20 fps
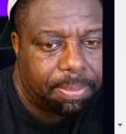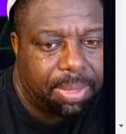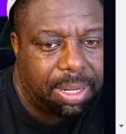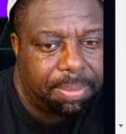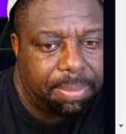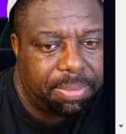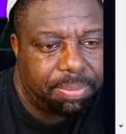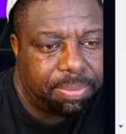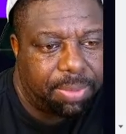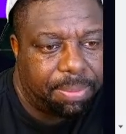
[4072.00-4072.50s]
But
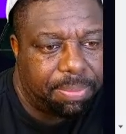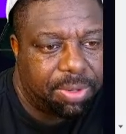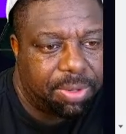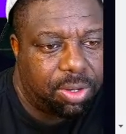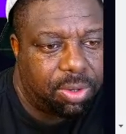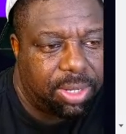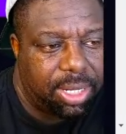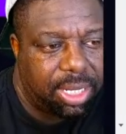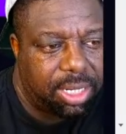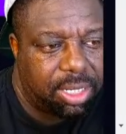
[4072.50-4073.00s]
I'm gonna
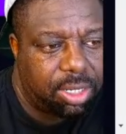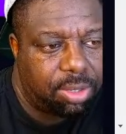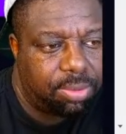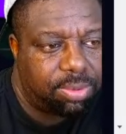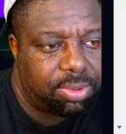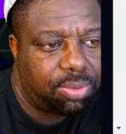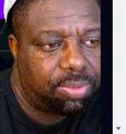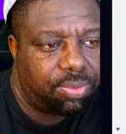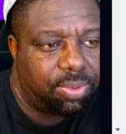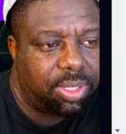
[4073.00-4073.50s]
go ahead and go
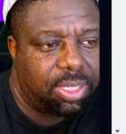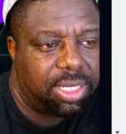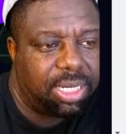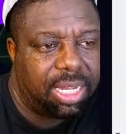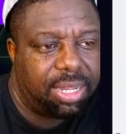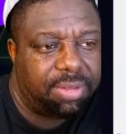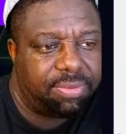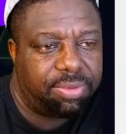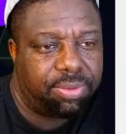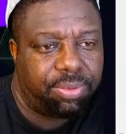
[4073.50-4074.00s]
with the 1.5
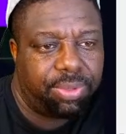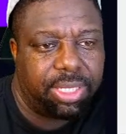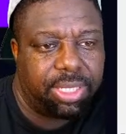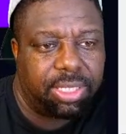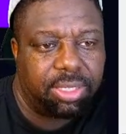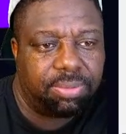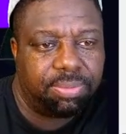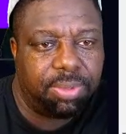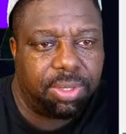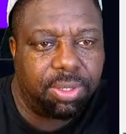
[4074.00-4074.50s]

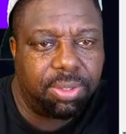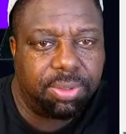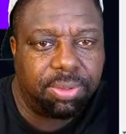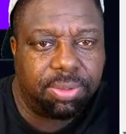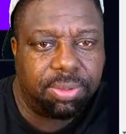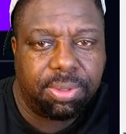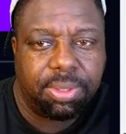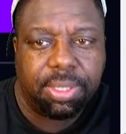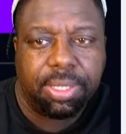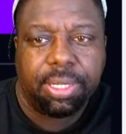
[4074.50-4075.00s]
threes, bro.
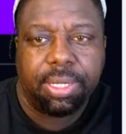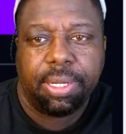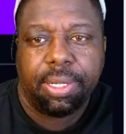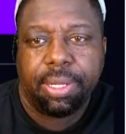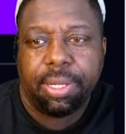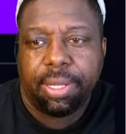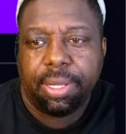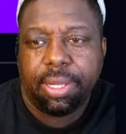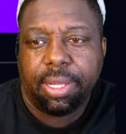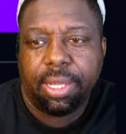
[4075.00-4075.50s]

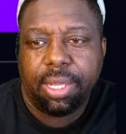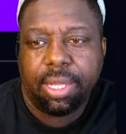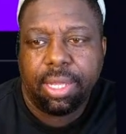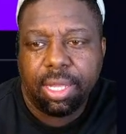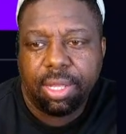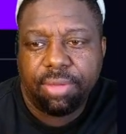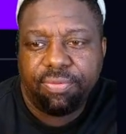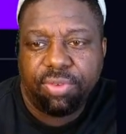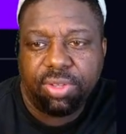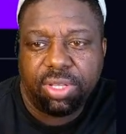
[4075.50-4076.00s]

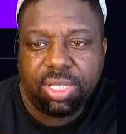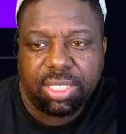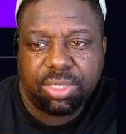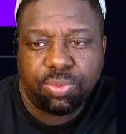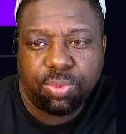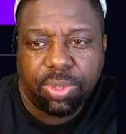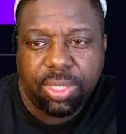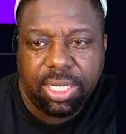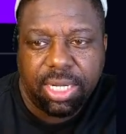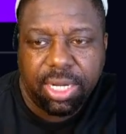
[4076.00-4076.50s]
For
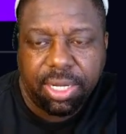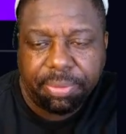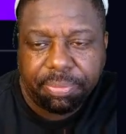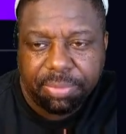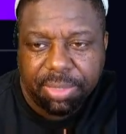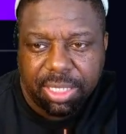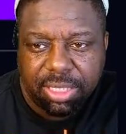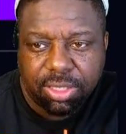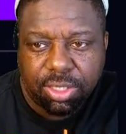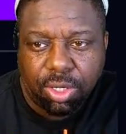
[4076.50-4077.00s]
this one here,
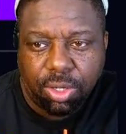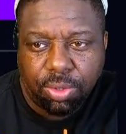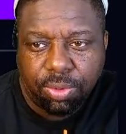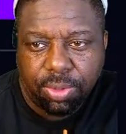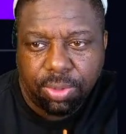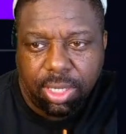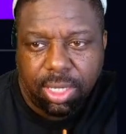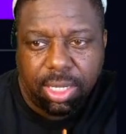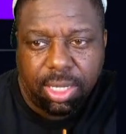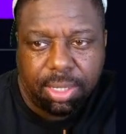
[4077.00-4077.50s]
let's
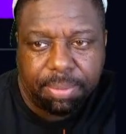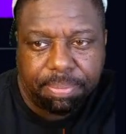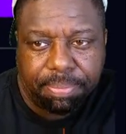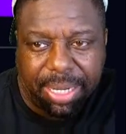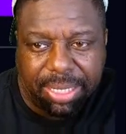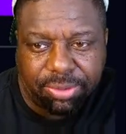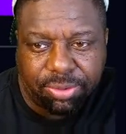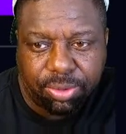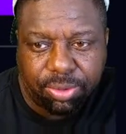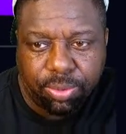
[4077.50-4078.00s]
go
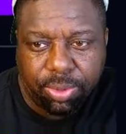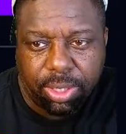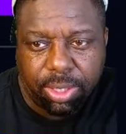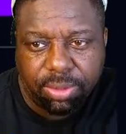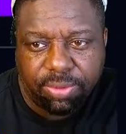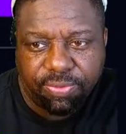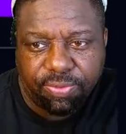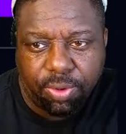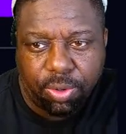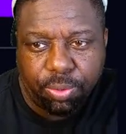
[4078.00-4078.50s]
Patrick
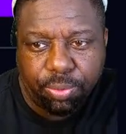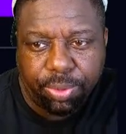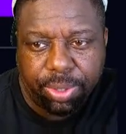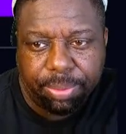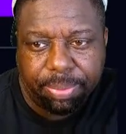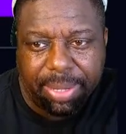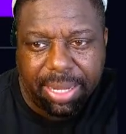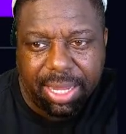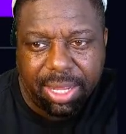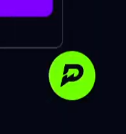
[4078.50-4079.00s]
Williams 4
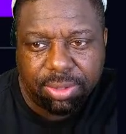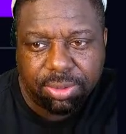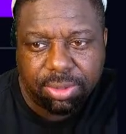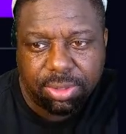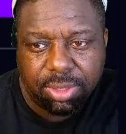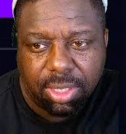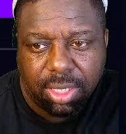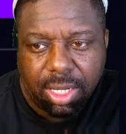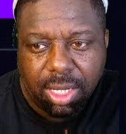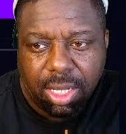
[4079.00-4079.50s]

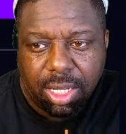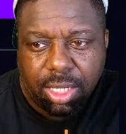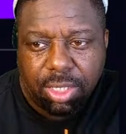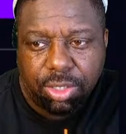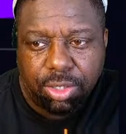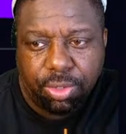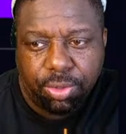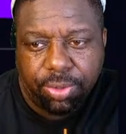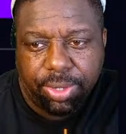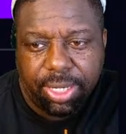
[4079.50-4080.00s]
rebounds
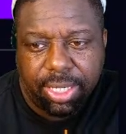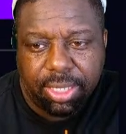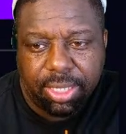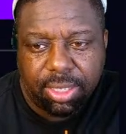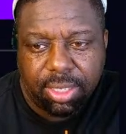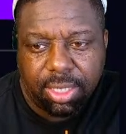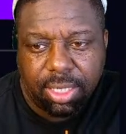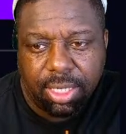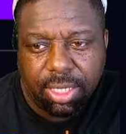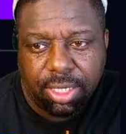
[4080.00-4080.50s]
during
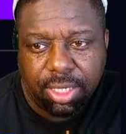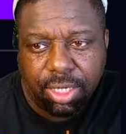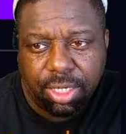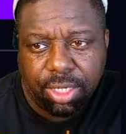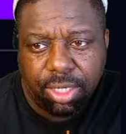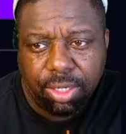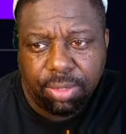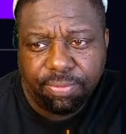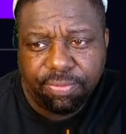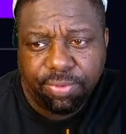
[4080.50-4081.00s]

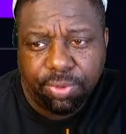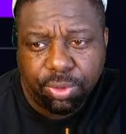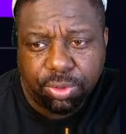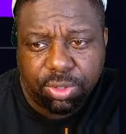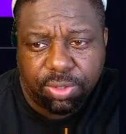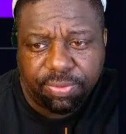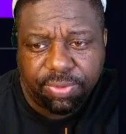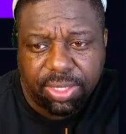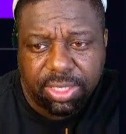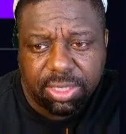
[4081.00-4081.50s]

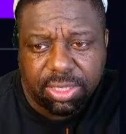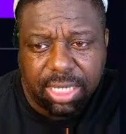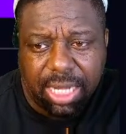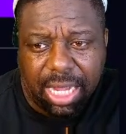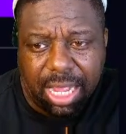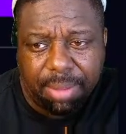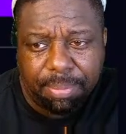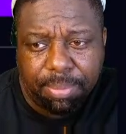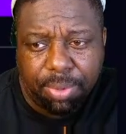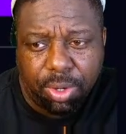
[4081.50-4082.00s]
Vucevic
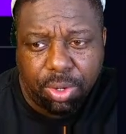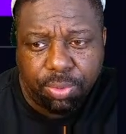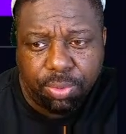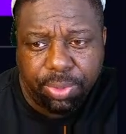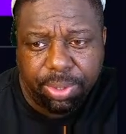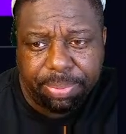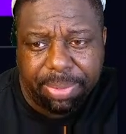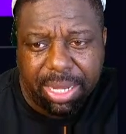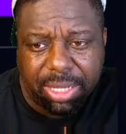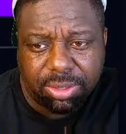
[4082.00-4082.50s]
combo
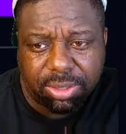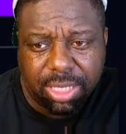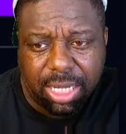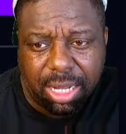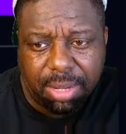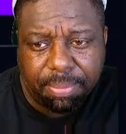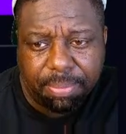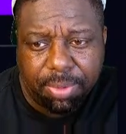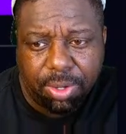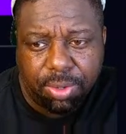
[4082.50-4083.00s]
rebounds
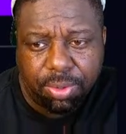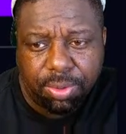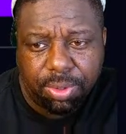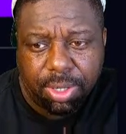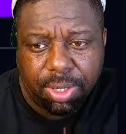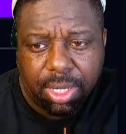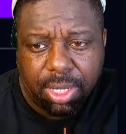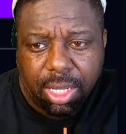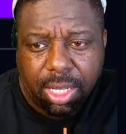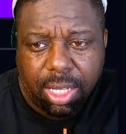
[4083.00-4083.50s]
combo.
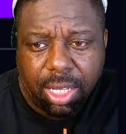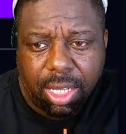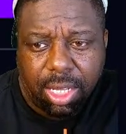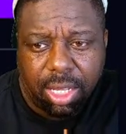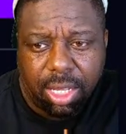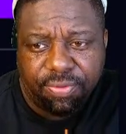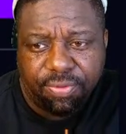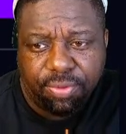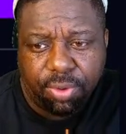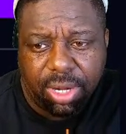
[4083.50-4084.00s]

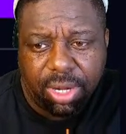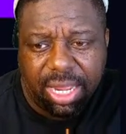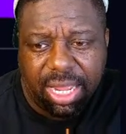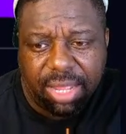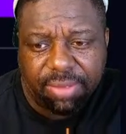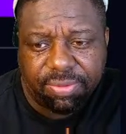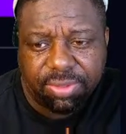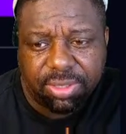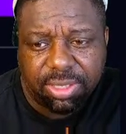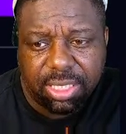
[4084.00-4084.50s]

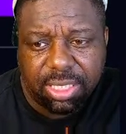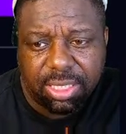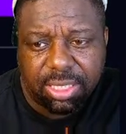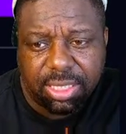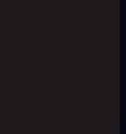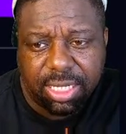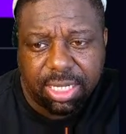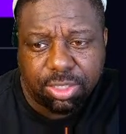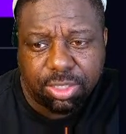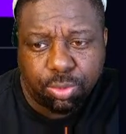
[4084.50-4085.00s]
4.5
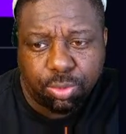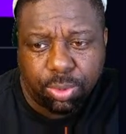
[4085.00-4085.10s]
assists there,